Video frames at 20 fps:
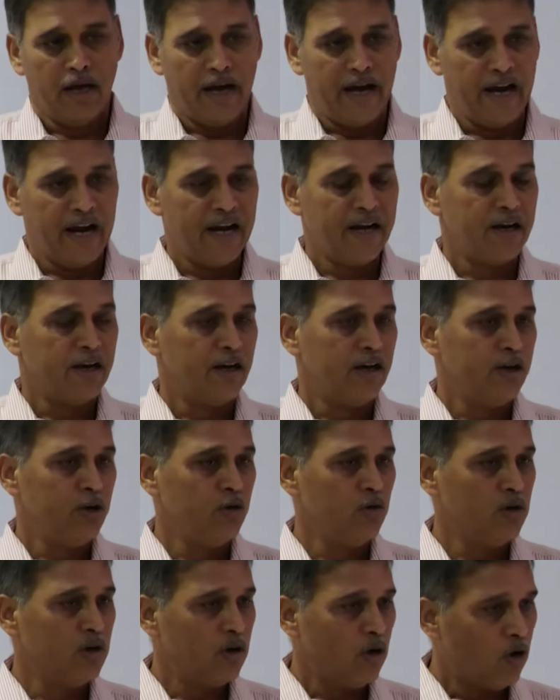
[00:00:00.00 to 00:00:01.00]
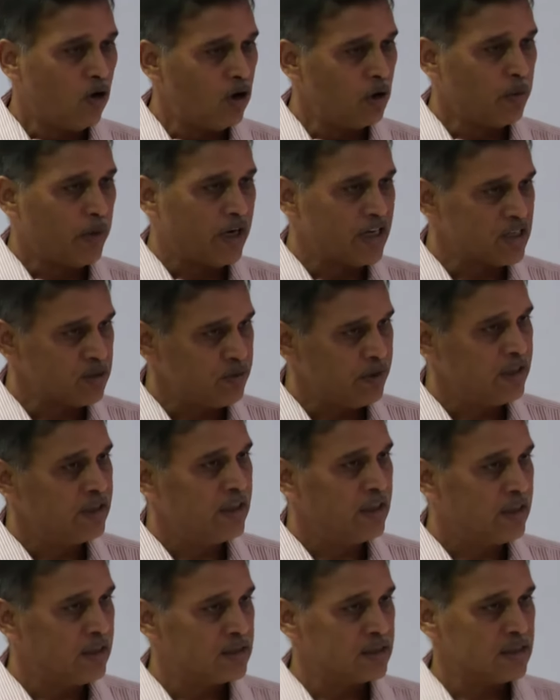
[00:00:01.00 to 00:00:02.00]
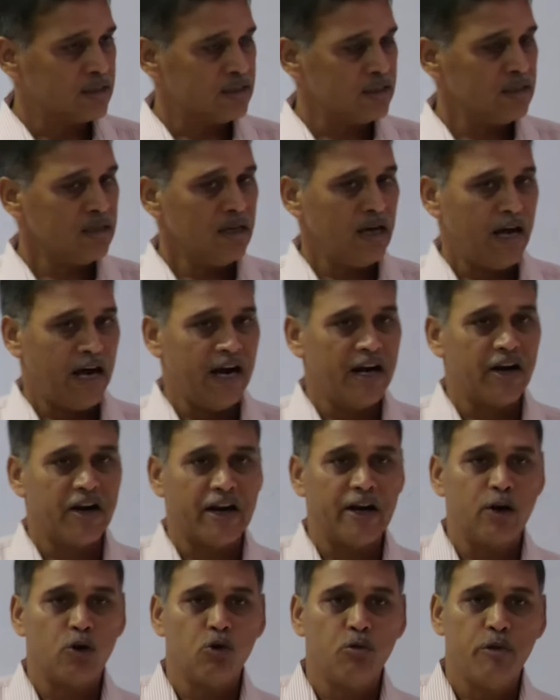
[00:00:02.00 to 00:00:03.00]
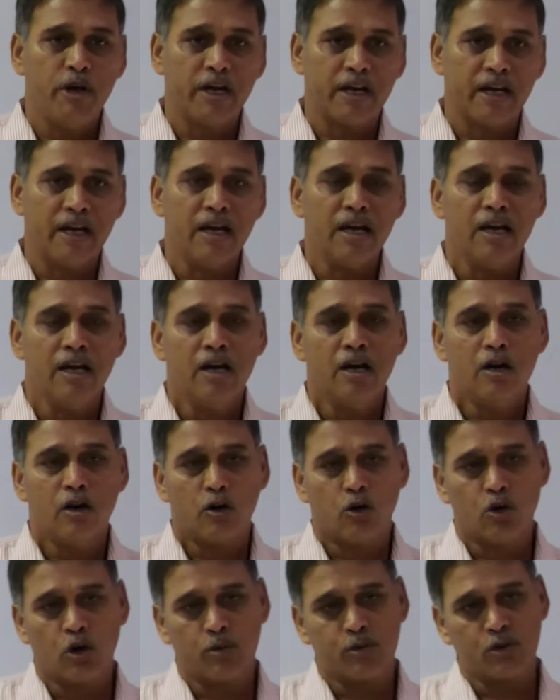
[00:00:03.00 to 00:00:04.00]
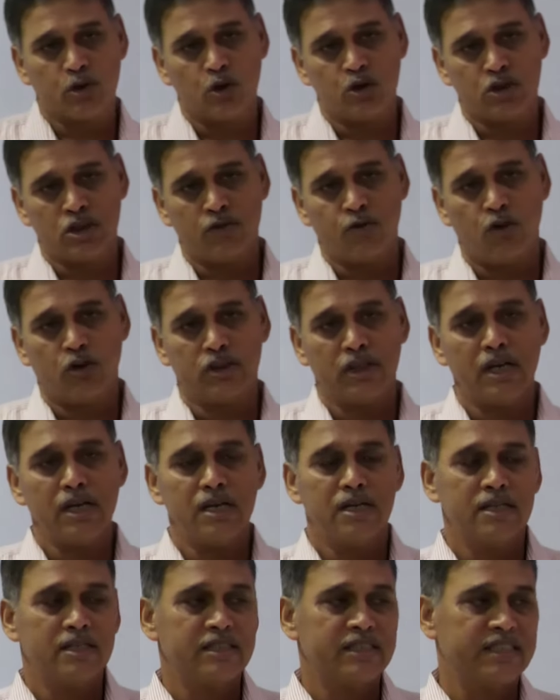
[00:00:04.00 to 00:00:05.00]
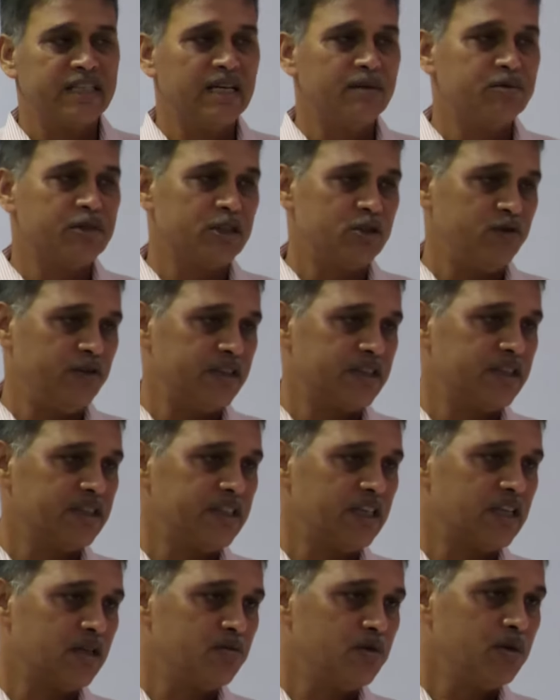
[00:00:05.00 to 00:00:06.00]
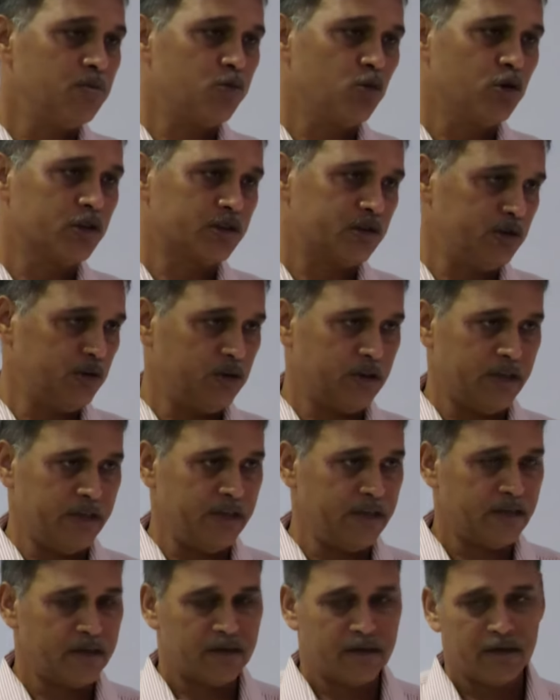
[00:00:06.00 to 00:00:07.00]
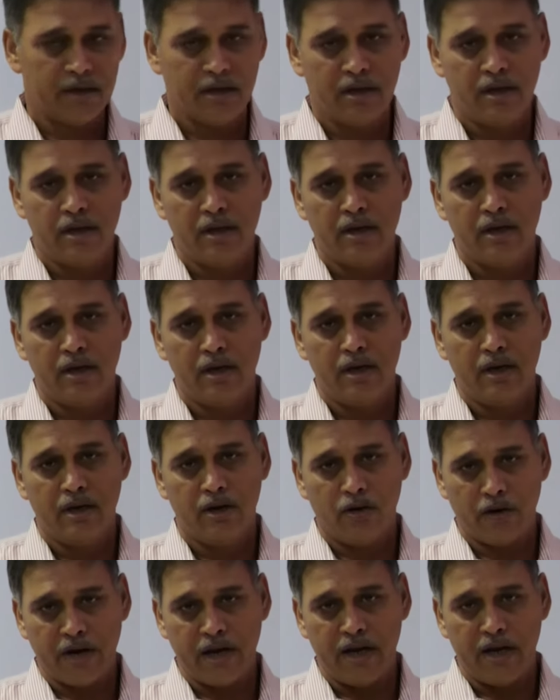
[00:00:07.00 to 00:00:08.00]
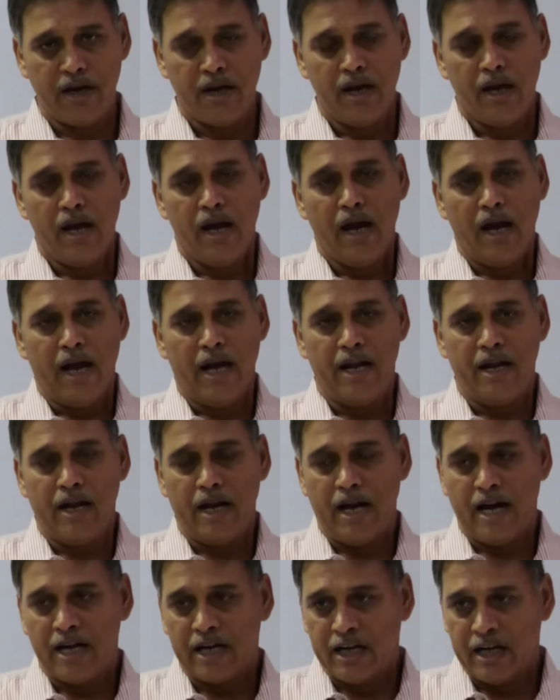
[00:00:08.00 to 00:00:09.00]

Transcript: and you will all participate in the discussion and try to make a group solution for the same situation that has been posed. Okay, and